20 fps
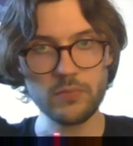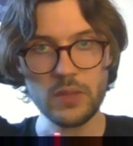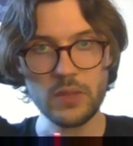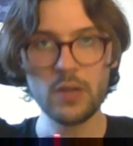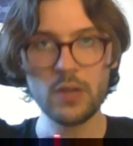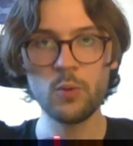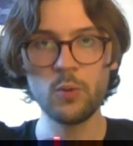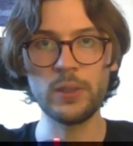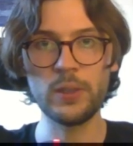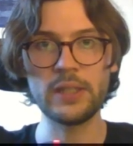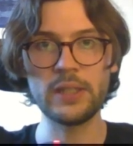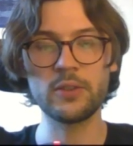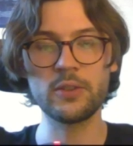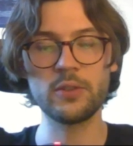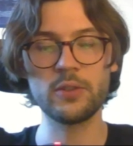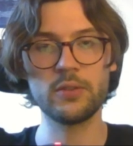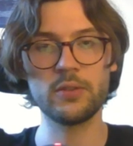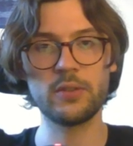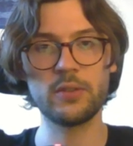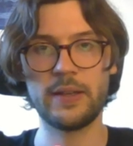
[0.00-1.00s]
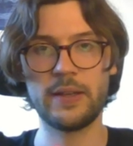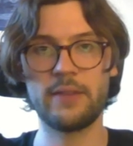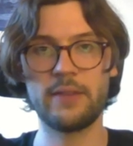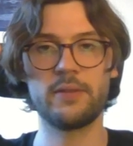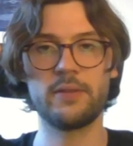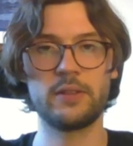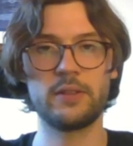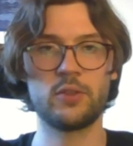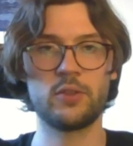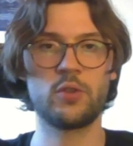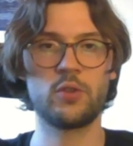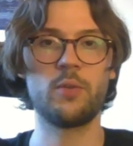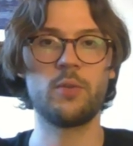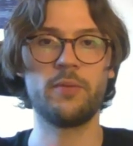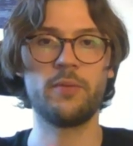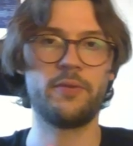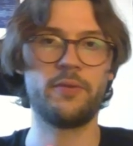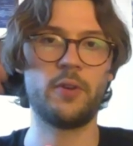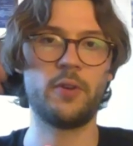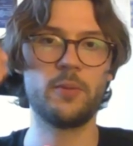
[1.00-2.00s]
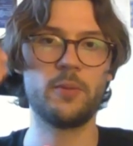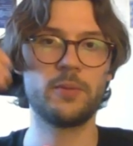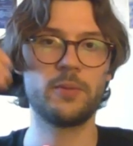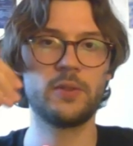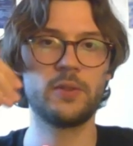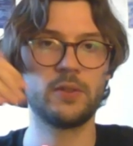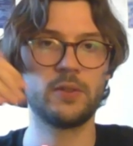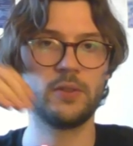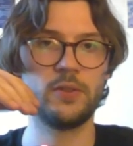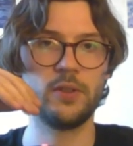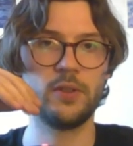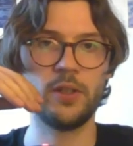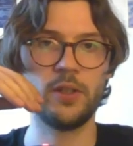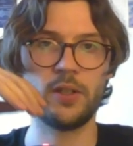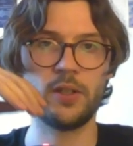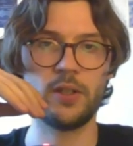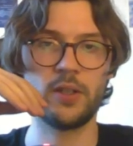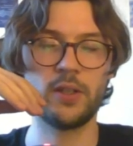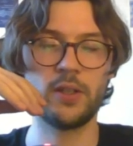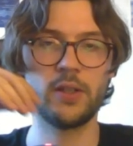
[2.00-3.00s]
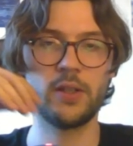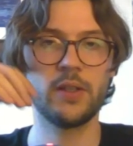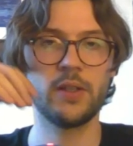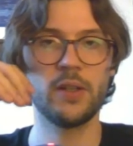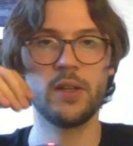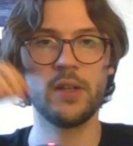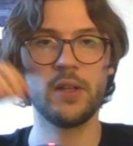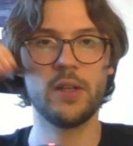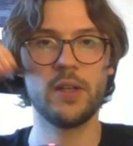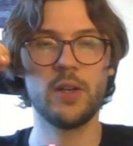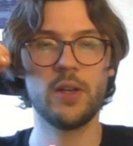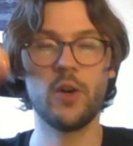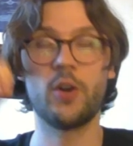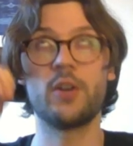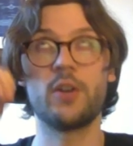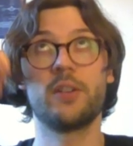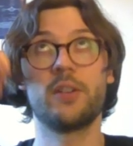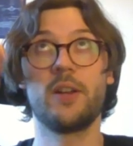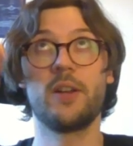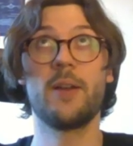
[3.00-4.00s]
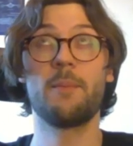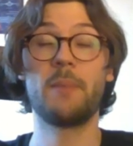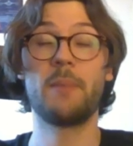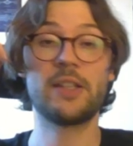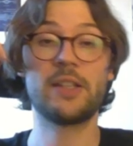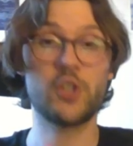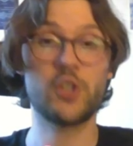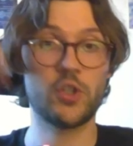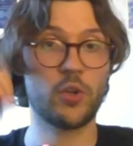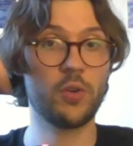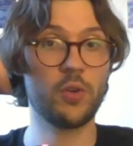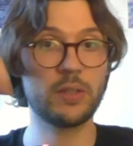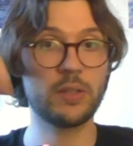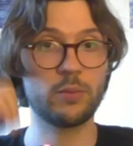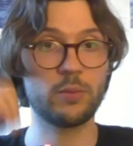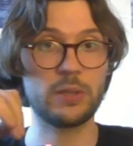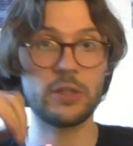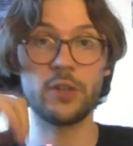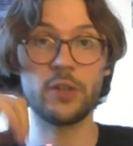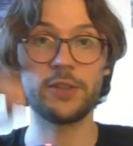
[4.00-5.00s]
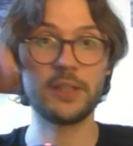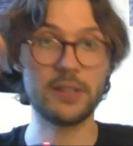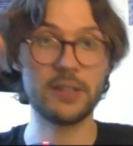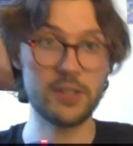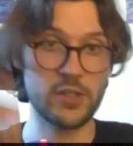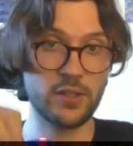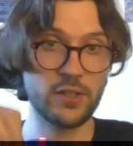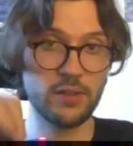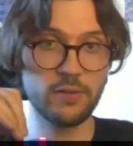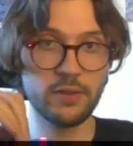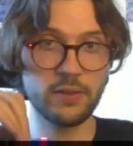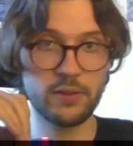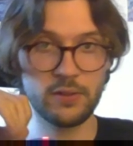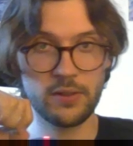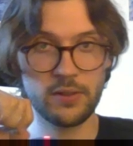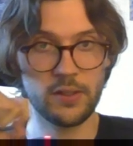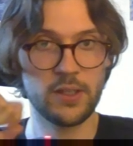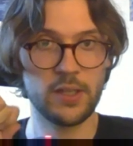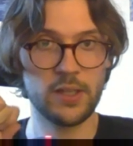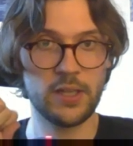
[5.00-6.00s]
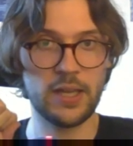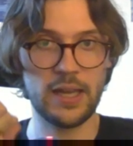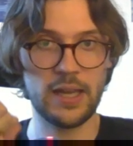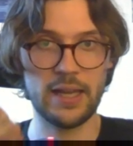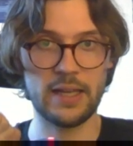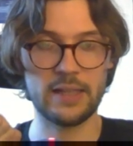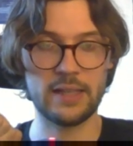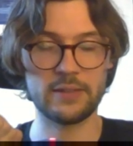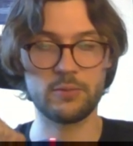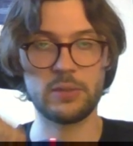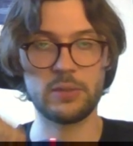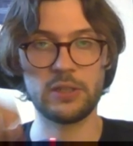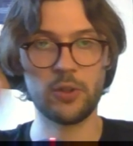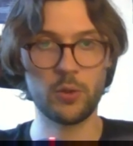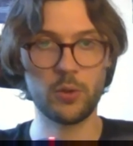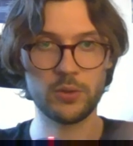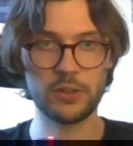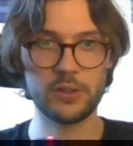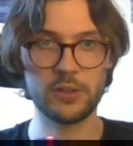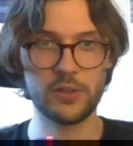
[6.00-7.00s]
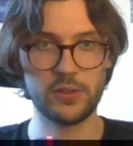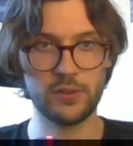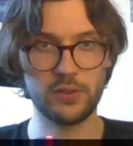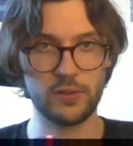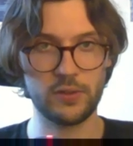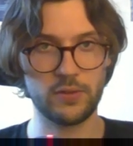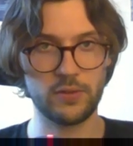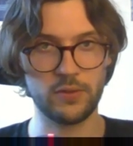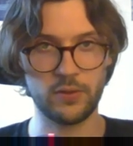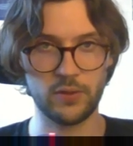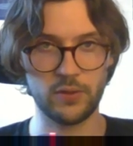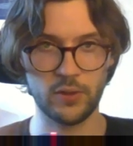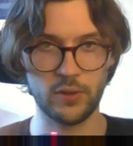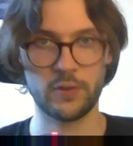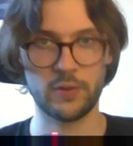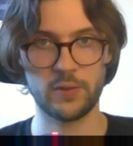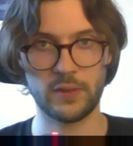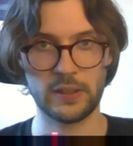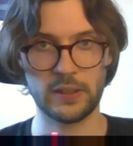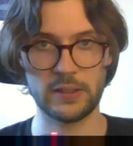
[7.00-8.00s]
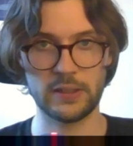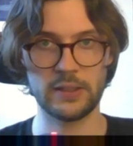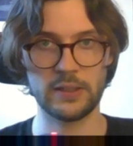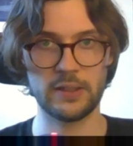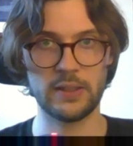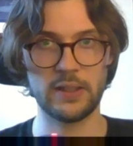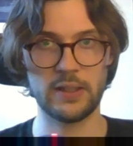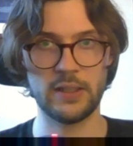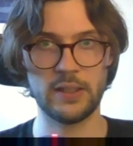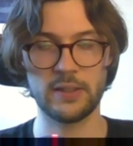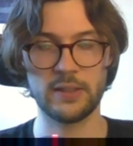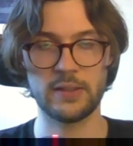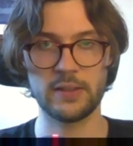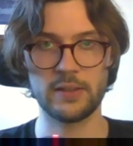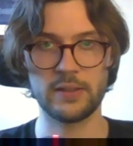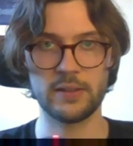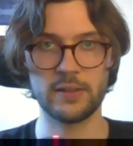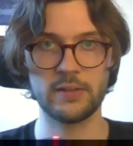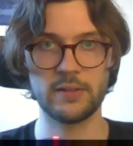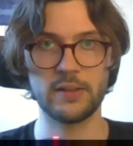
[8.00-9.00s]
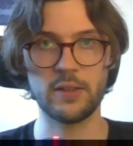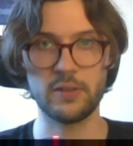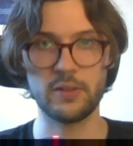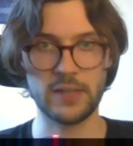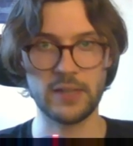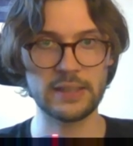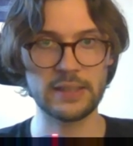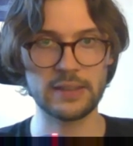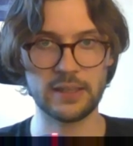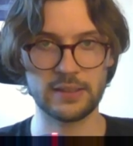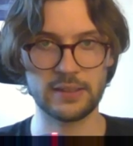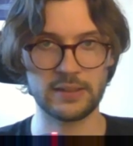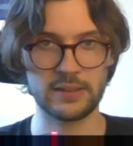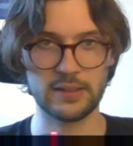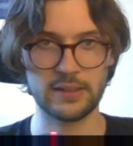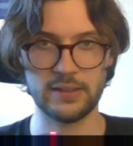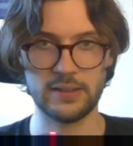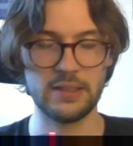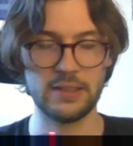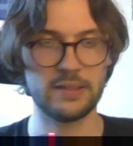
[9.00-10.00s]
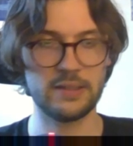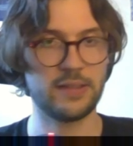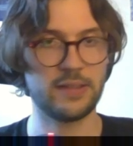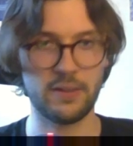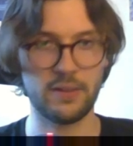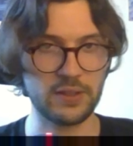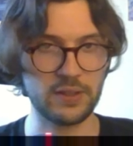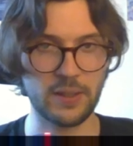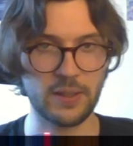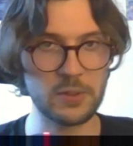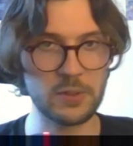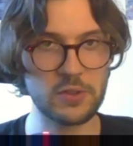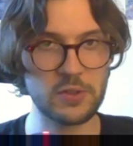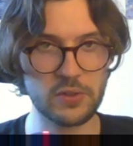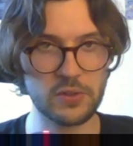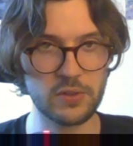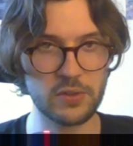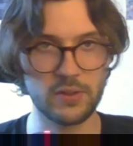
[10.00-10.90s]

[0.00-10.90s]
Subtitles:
we could have confirmed or made sure that we got the initiative. And we know there's nothing in their deck that can deal 7 damage